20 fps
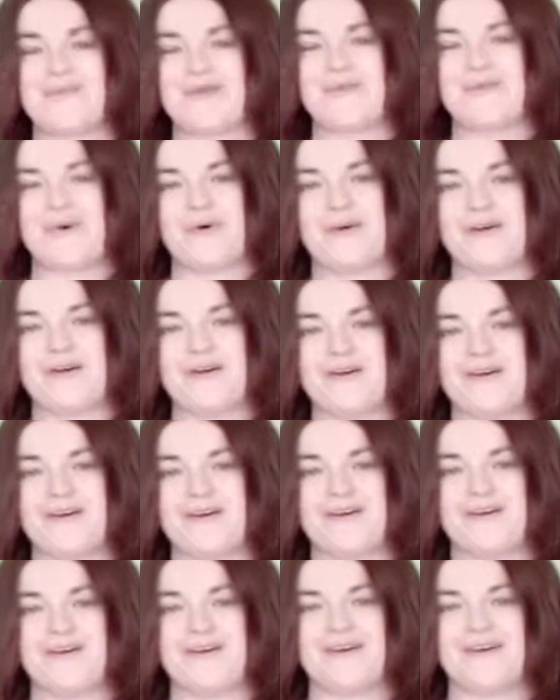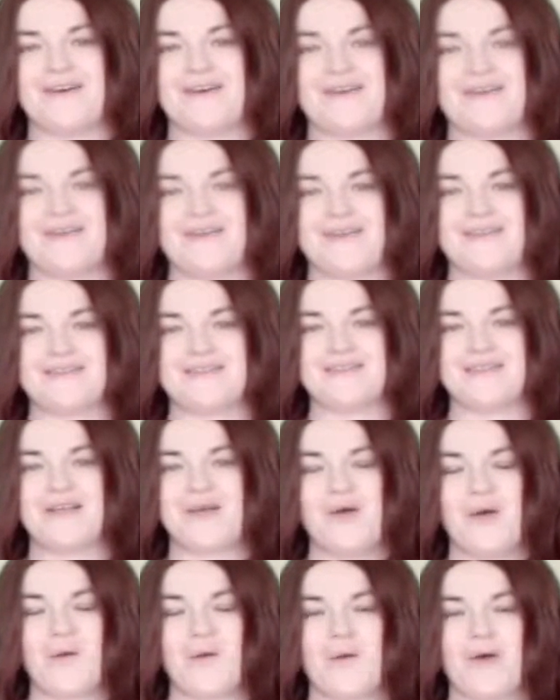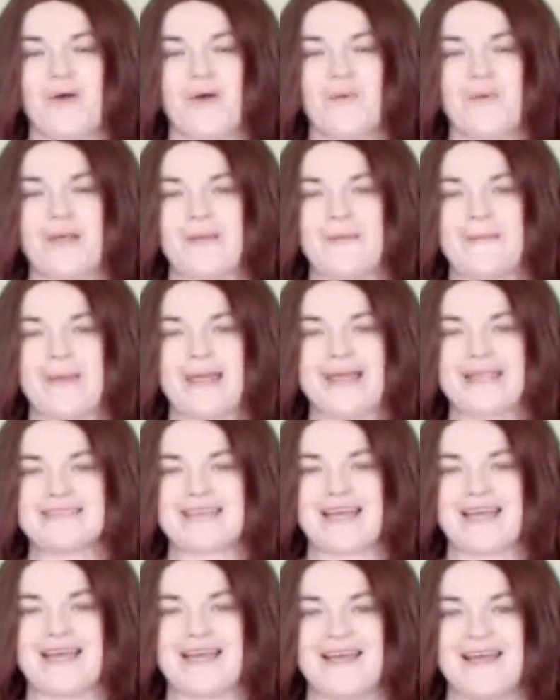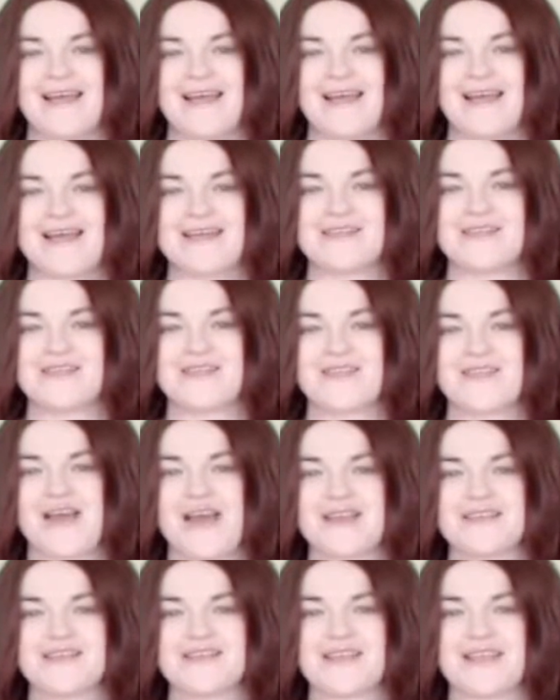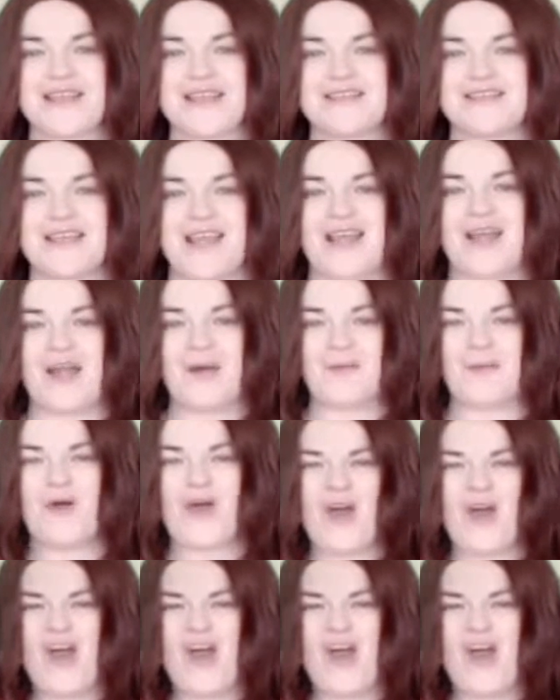everyone. Well, we made it. It's the last day of term. Woo!